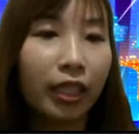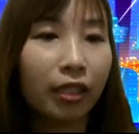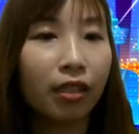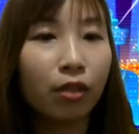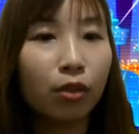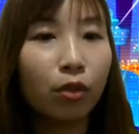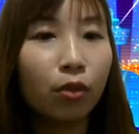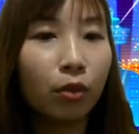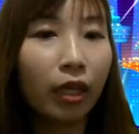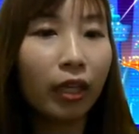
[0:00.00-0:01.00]
Yeah.
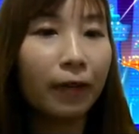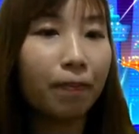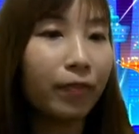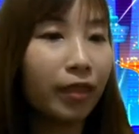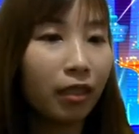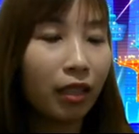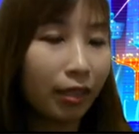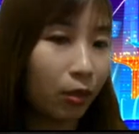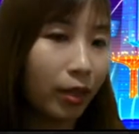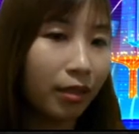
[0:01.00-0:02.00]
So
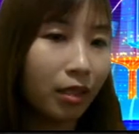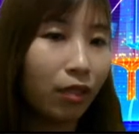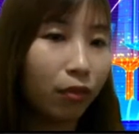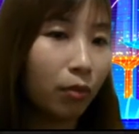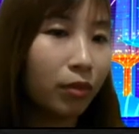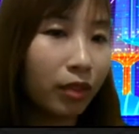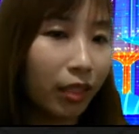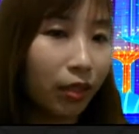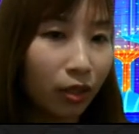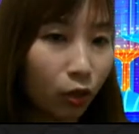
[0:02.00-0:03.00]
as you can see from
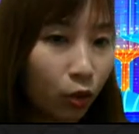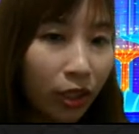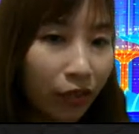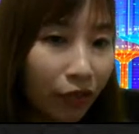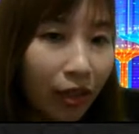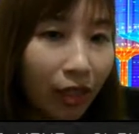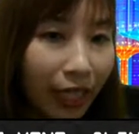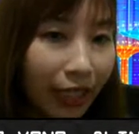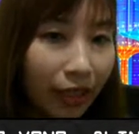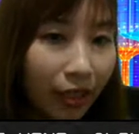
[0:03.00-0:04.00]
there's three different
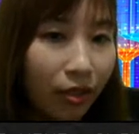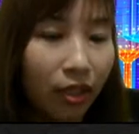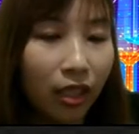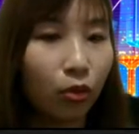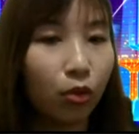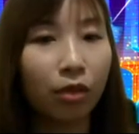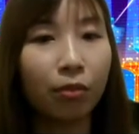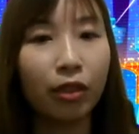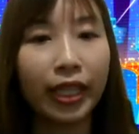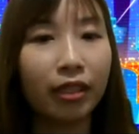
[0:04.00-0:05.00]
layers here to
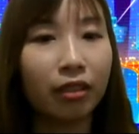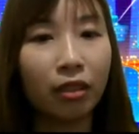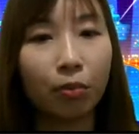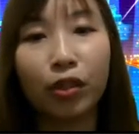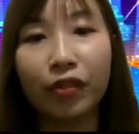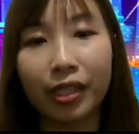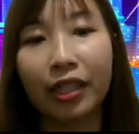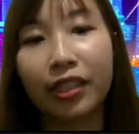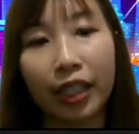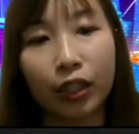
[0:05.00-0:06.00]
simulate the previous
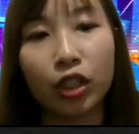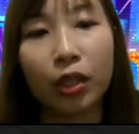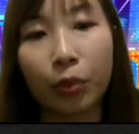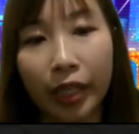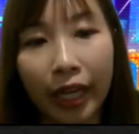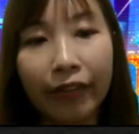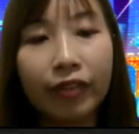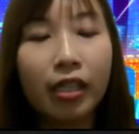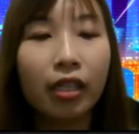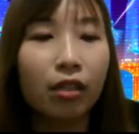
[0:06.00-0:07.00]
architecture that we
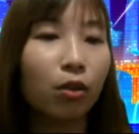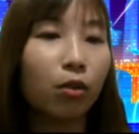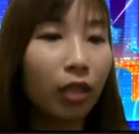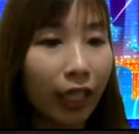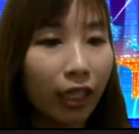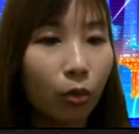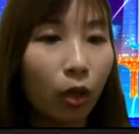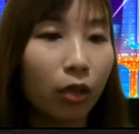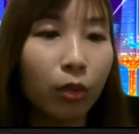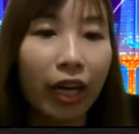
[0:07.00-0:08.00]
have. So layer
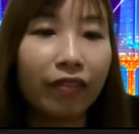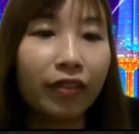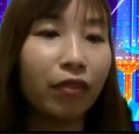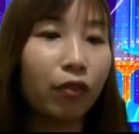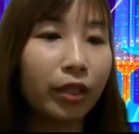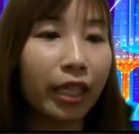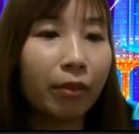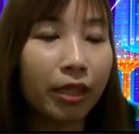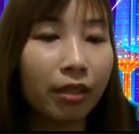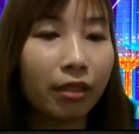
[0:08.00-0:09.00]
one, we have the
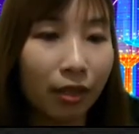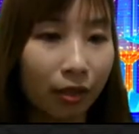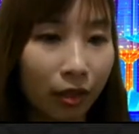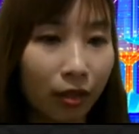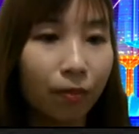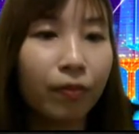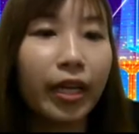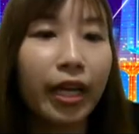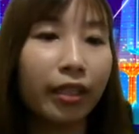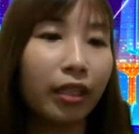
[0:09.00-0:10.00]
infotainment
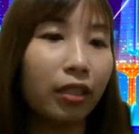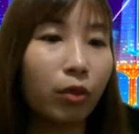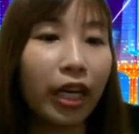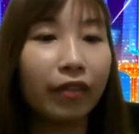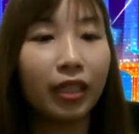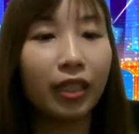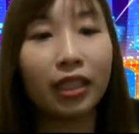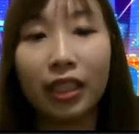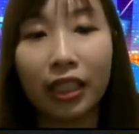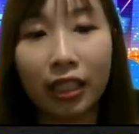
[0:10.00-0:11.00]
system, and then we have the
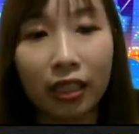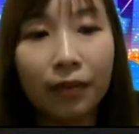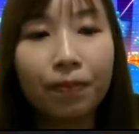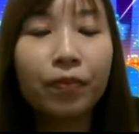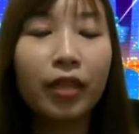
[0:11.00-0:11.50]
DDE.